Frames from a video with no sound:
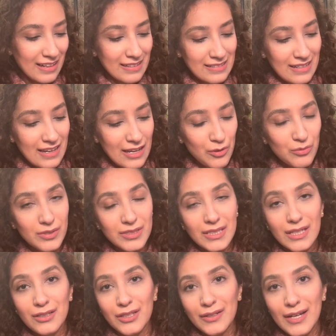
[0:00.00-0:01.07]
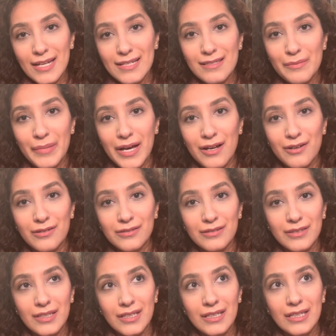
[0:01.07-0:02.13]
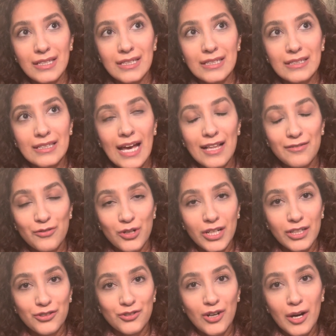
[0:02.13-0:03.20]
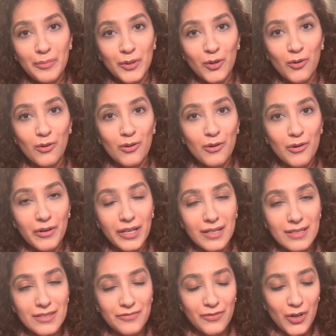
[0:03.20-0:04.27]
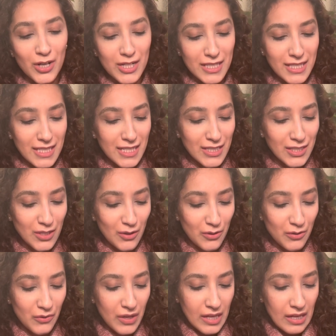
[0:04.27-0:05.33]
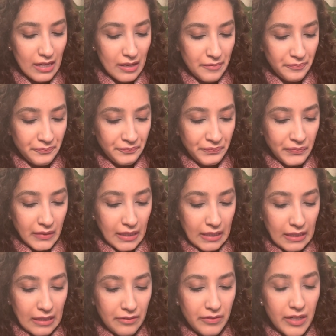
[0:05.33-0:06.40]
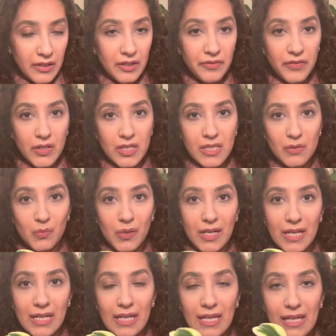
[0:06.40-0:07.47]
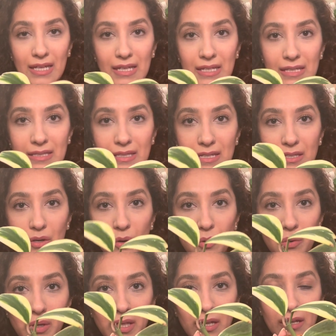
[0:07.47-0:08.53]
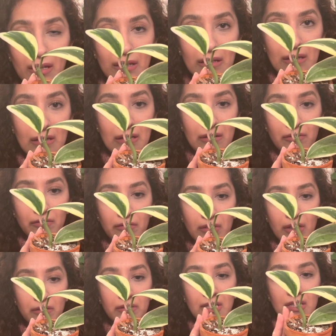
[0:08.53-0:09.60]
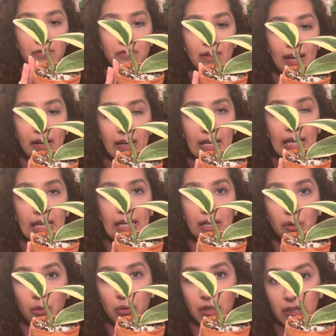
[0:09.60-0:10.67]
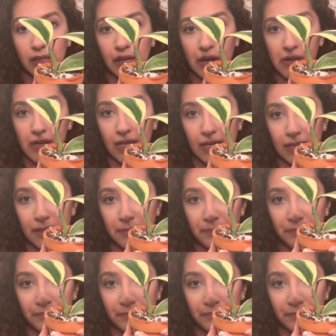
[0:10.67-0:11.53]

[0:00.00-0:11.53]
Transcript: I will tell you guys about the California tropical Hoyas first. So the very first one is this Hoya, this variegated Hoya Carry Eye.